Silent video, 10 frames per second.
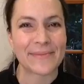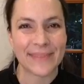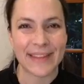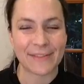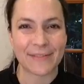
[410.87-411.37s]

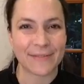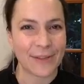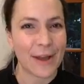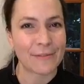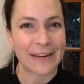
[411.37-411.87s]
if you
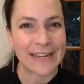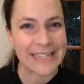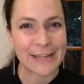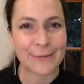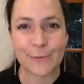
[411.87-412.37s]
have an
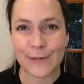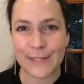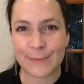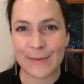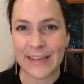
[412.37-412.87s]
idea and want to
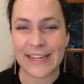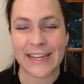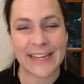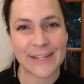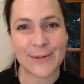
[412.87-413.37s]

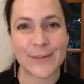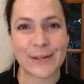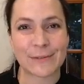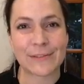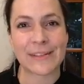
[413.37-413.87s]
speak, to
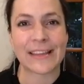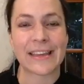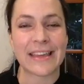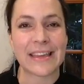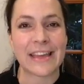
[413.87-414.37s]

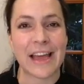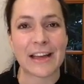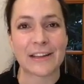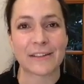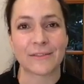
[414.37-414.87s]
definitely
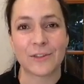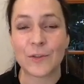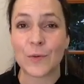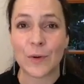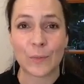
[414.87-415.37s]

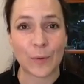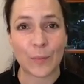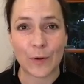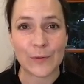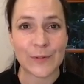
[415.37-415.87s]
do a
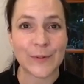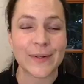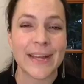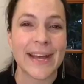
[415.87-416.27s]
proposal.